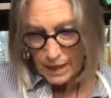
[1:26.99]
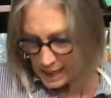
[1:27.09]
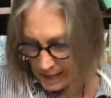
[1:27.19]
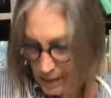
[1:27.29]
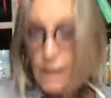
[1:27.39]

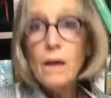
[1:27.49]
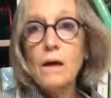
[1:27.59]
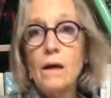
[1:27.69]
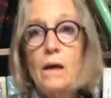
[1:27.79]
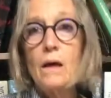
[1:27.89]

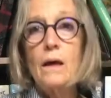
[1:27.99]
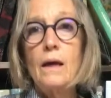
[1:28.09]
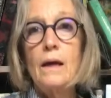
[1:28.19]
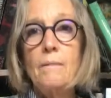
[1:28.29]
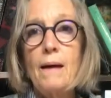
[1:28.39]

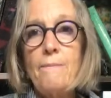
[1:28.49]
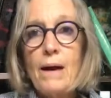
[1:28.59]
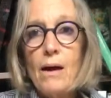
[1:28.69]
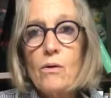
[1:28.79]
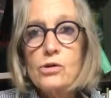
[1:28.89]
In my
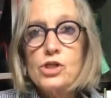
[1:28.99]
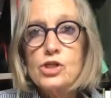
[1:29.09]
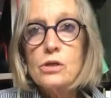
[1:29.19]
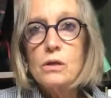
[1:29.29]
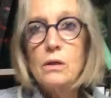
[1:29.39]
pouch
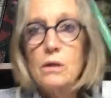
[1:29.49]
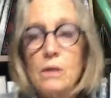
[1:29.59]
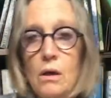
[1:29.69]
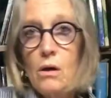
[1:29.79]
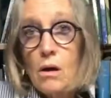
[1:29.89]

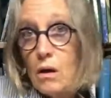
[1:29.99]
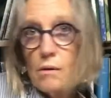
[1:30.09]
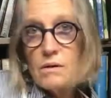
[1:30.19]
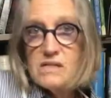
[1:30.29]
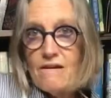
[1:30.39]

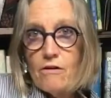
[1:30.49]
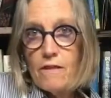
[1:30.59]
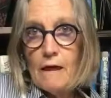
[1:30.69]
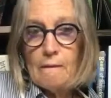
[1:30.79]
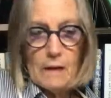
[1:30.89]
is
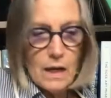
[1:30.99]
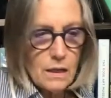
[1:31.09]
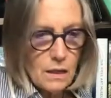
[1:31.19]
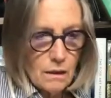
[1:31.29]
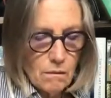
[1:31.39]
everything that I
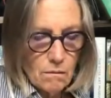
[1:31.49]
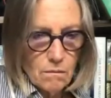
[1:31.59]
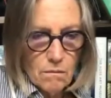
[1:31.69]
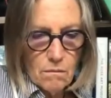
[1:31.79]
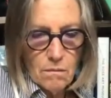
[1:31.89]
need.
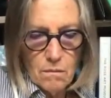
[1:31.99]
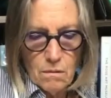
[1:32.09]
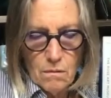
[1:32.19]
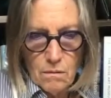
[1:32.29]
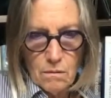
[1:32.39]

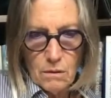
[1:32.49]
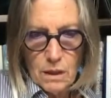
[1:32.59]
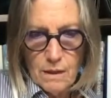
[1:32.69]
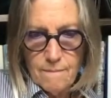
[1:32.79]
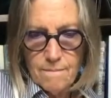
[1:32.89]

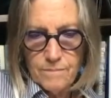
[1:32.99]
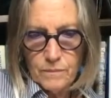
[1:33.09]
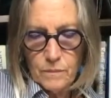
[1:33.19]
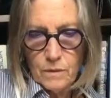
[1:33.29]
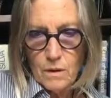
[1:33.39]
Okay?
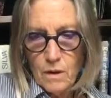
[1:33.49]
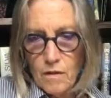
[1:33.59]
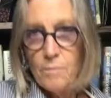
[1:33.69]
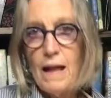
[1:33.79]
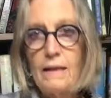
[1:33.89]
The
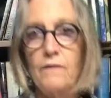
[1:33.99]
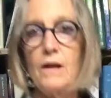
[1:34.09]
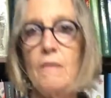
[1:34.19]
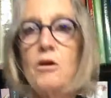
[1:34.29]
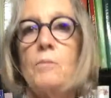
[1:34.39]
palette that
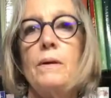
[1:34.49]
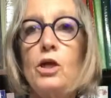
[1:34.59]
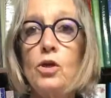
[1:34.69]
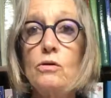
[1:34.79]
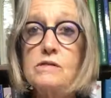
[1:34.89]
I'm going to be
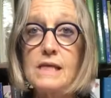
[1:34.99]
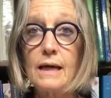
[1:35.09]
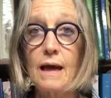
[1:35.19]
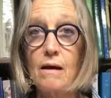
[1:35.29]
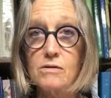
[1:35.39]
using
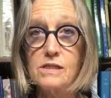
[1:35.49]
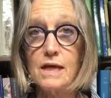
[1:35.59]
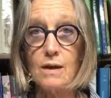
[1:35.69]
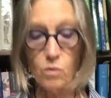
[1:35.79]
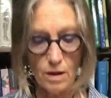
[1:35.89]

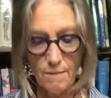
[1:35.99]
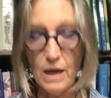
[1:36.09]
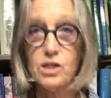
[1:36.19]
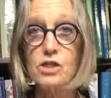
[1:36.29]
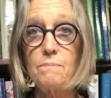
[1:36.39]
outside when I'm
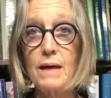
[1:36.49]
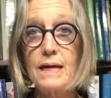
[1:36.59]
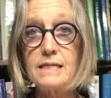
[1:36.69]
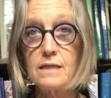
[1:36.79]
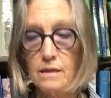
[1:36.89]
actually
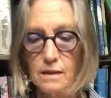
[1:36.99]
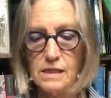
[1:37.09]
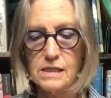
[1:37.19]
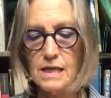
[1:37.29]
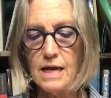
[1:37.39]
painting in
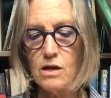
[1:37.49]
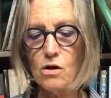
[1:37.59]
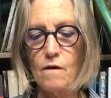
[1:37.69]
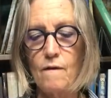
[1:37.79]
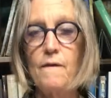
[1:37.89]
this
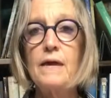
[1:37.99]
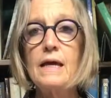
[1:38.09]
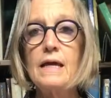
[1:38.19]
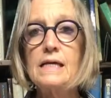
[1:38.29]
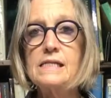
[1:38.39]
later
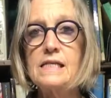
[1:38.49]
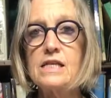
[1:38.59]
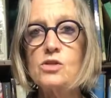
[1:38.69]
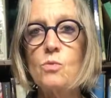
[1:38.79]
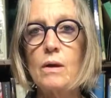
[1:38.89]
is
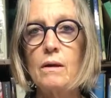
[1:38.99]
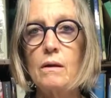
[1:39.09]
this one.